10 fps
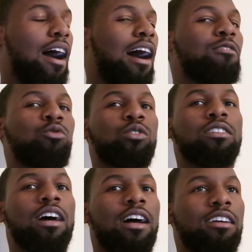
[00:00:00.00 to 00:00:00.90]
I've
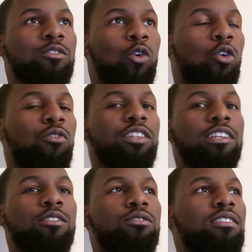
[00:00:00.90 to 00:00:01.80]
realized over the
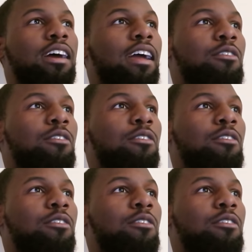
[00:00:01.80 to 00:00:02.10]
years that